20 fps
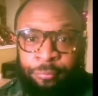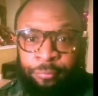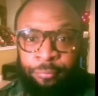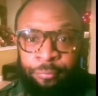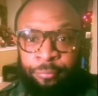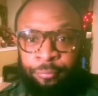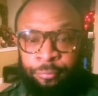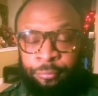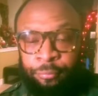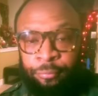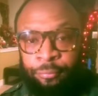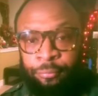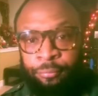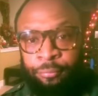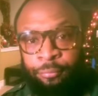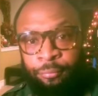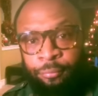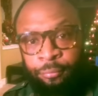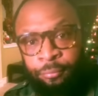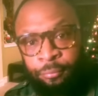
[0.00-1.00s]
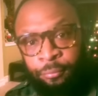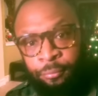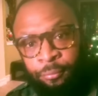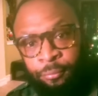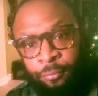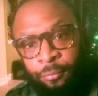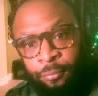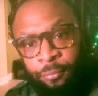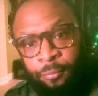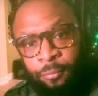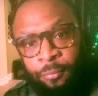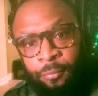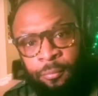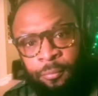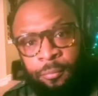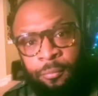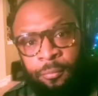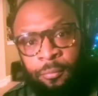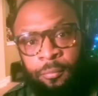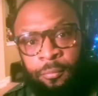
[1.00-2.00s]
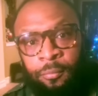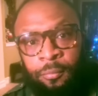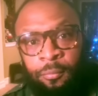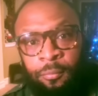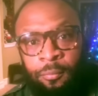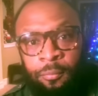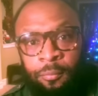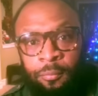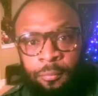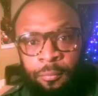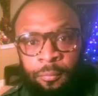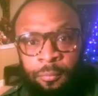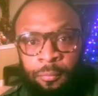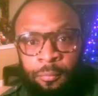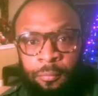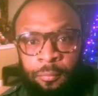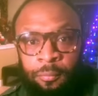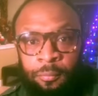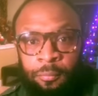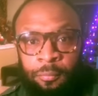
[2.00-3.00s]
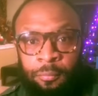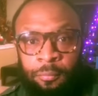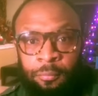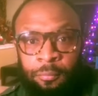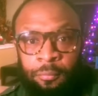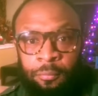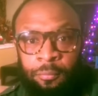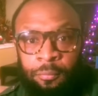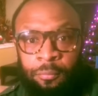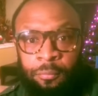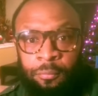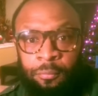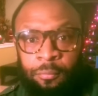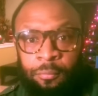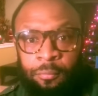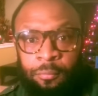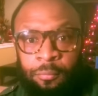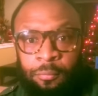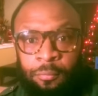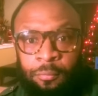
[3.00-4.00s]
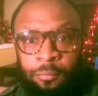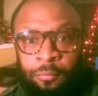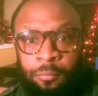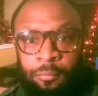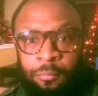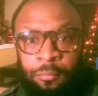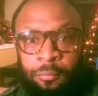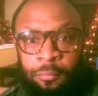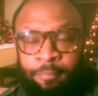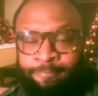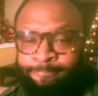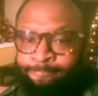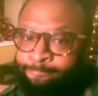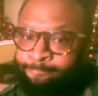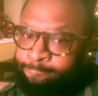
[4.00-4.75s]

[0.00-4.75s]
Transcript: Nothing is said.